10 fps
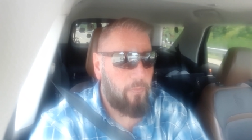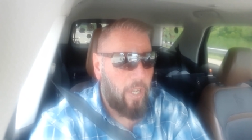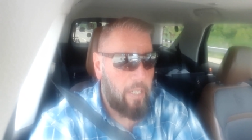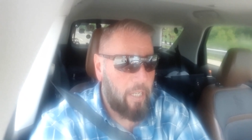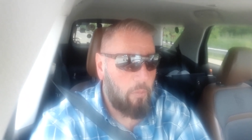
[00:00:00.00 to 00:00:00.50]
to
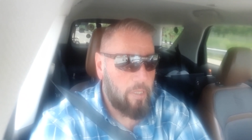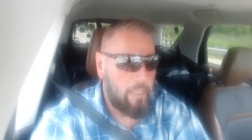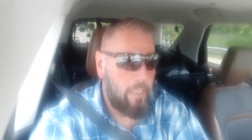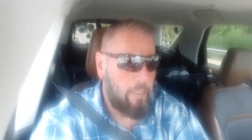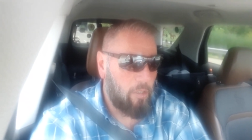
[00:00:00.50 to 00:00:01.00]
find out what
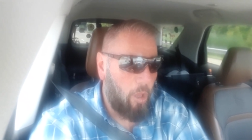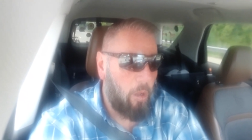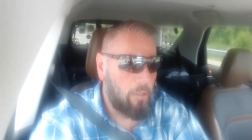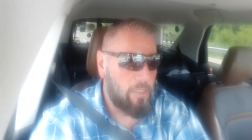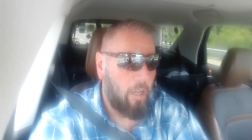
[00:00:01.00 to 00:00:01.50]
the
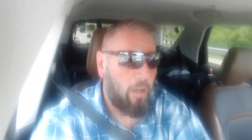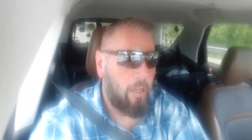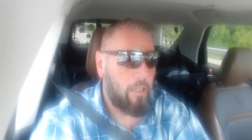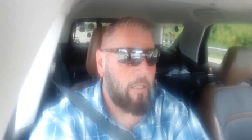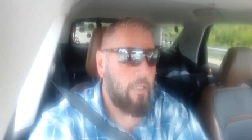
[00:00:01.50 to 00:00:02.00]
laws
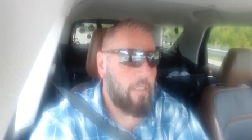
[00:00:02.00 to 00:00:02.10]
are